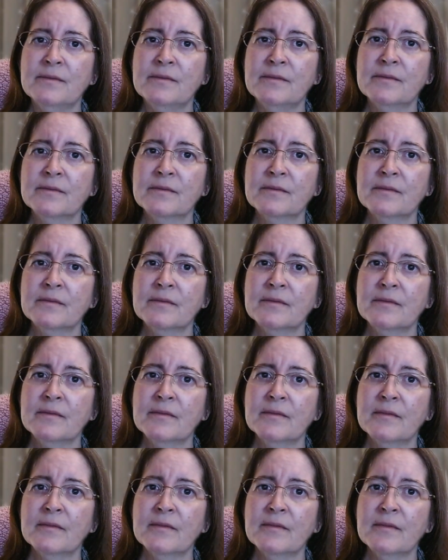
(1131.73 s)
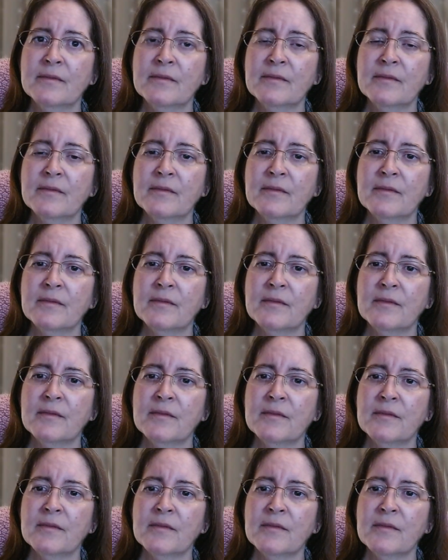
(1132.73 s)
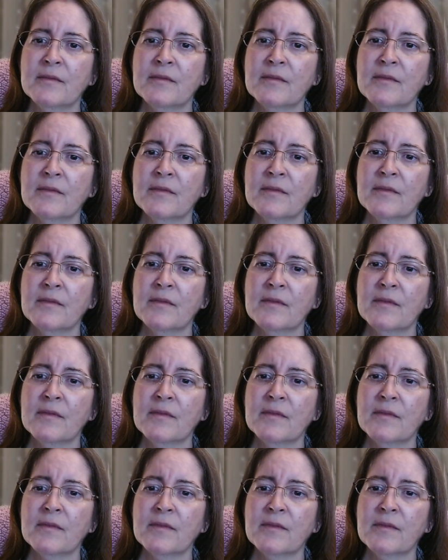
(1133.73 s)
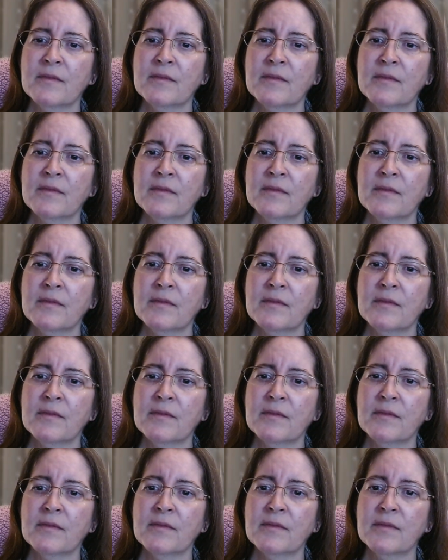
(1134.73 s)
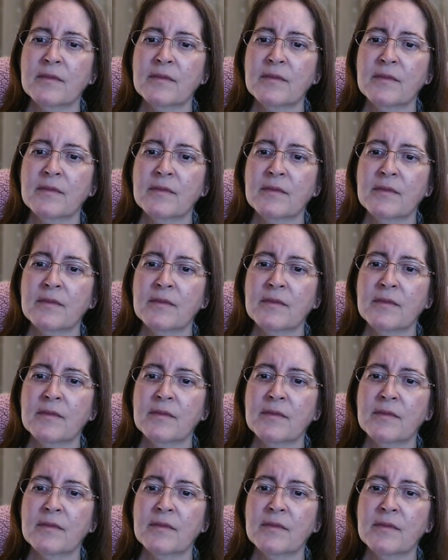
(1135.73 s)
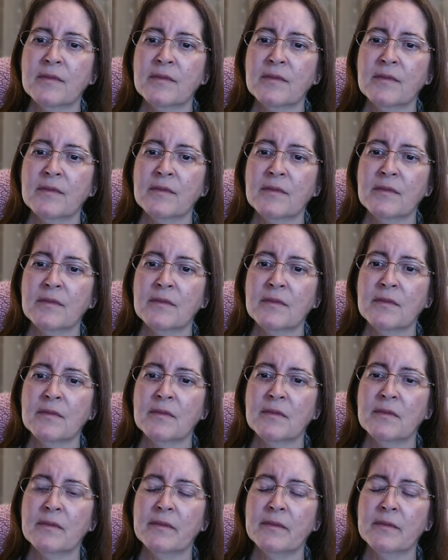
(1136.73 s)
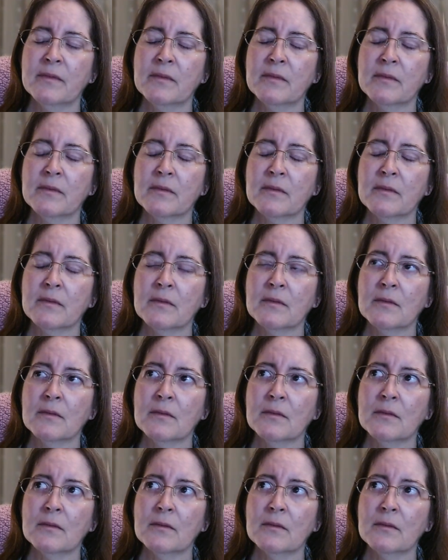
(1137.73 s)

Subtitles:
(no one is talking)